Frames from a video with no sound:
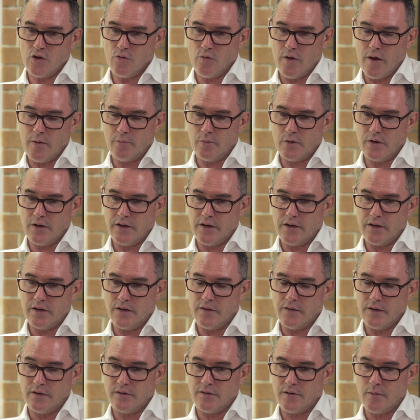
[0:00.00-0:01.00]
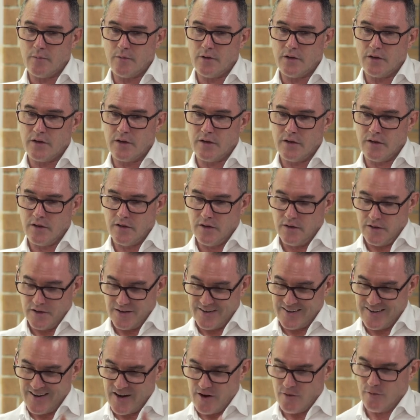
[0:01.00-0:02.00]
rapidly. And I think some of the
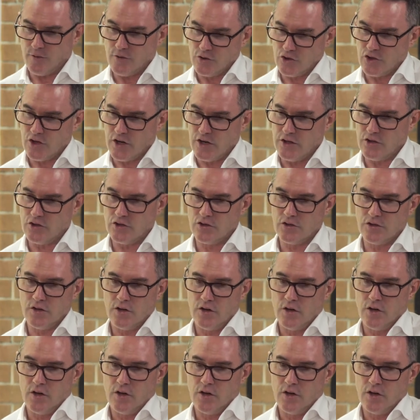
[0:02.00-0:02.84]
current changes,